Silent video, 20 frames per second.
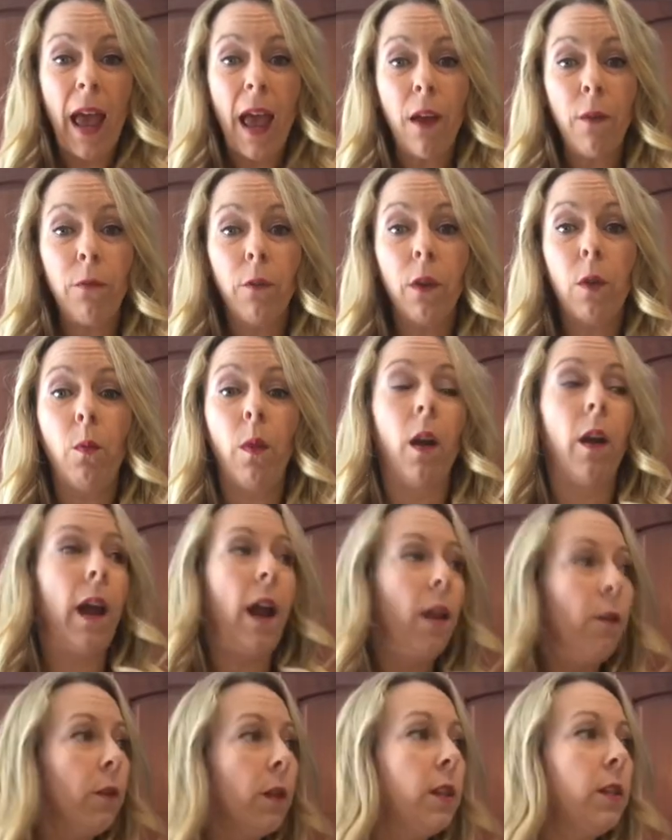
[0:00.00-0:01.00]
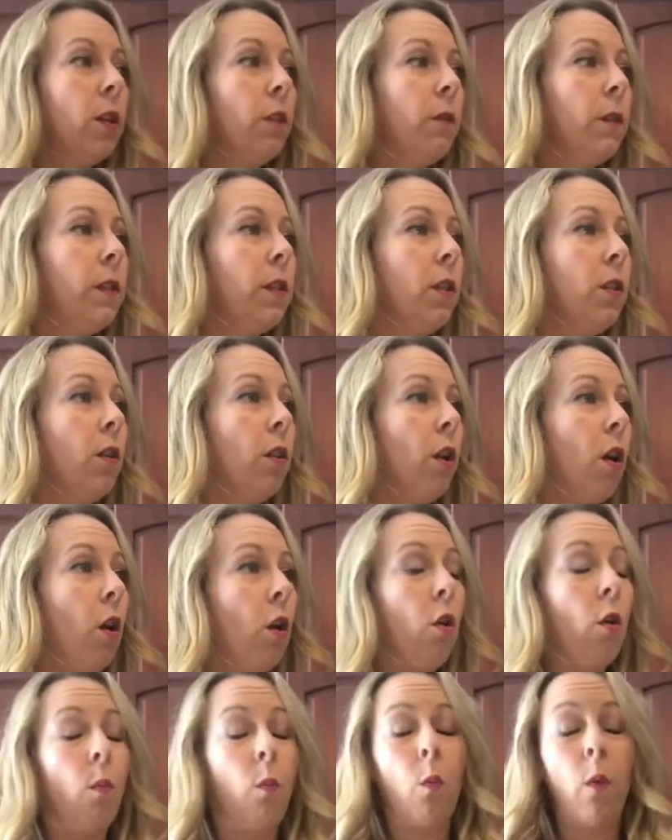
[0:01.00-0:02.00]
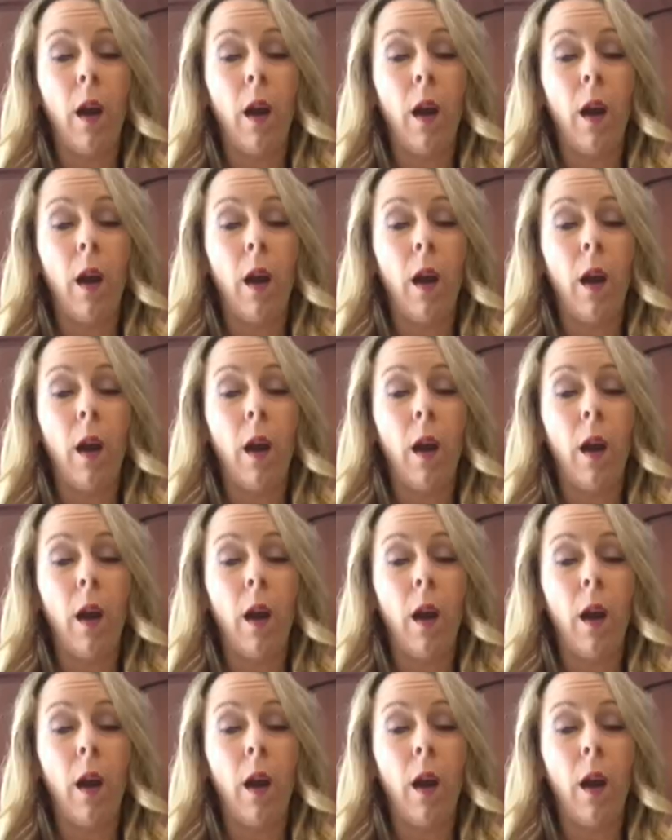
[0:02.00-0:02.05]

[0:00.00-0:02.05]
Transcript: everywhere, every surface in your home.